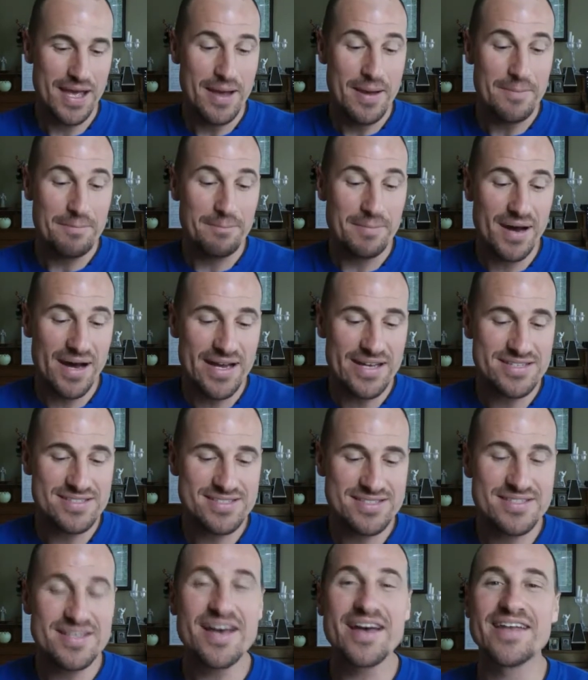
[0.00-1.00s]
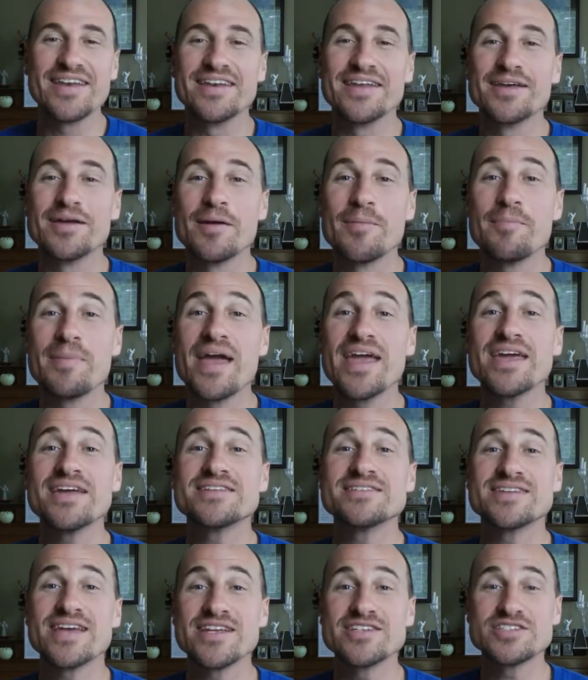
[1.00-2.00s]
My son, pay
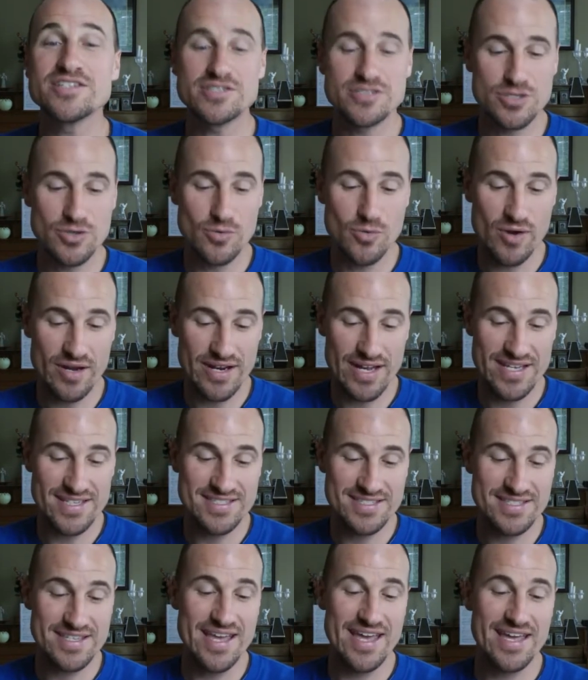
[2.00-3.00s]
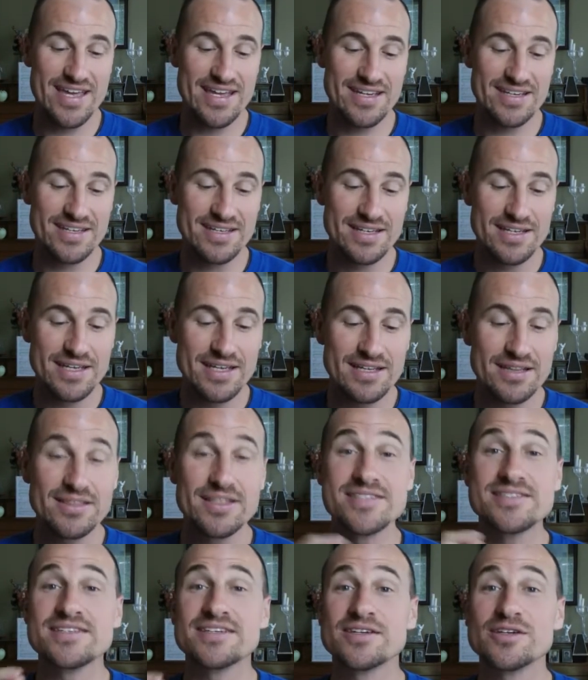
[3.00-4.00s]
attention to what I say.
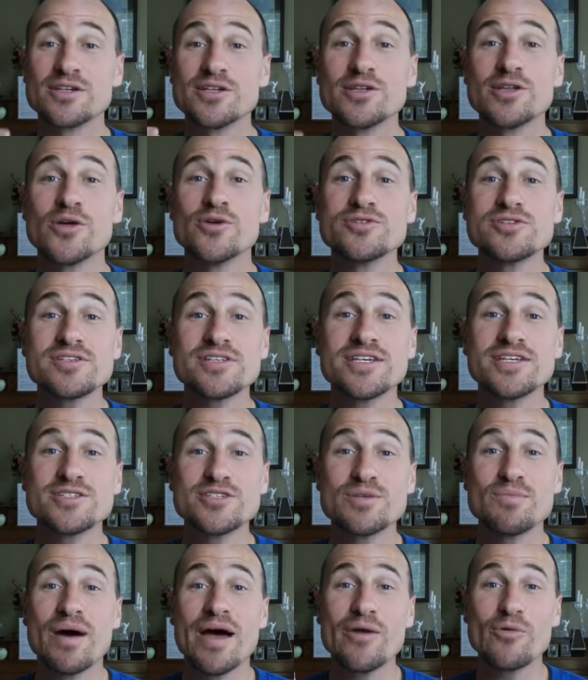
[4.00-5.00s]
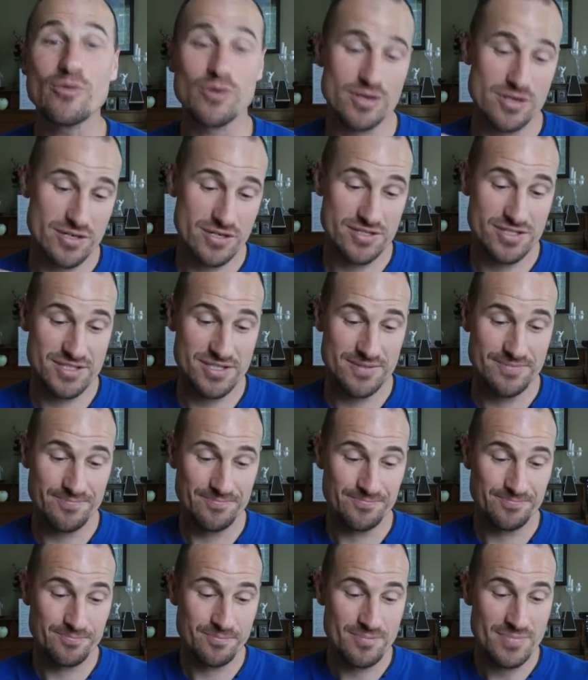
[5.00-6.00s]
Listen closely to my words.
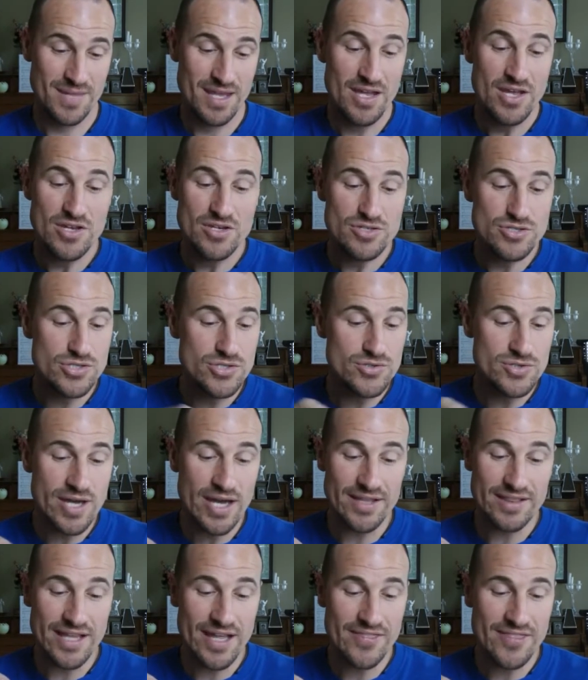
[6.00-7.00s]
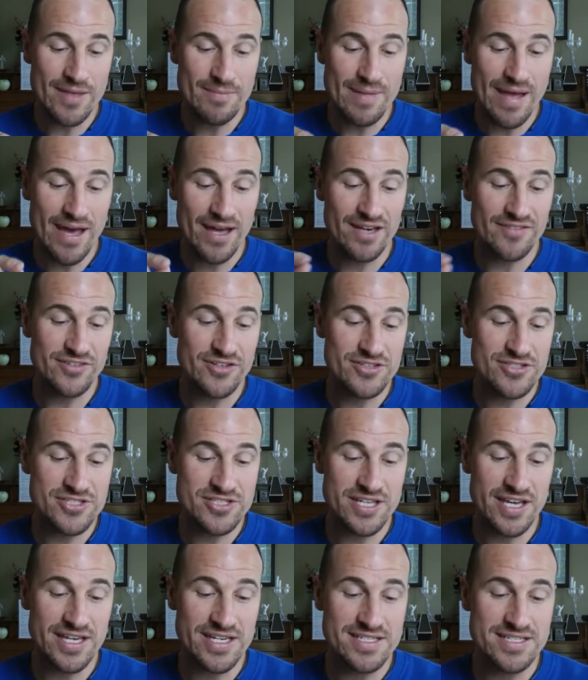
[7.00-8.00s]
Do not let them out of your
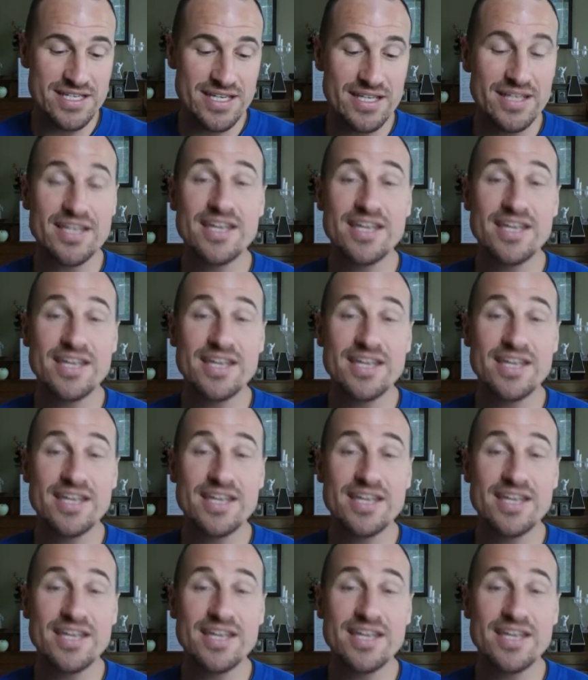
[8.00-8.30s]
sight.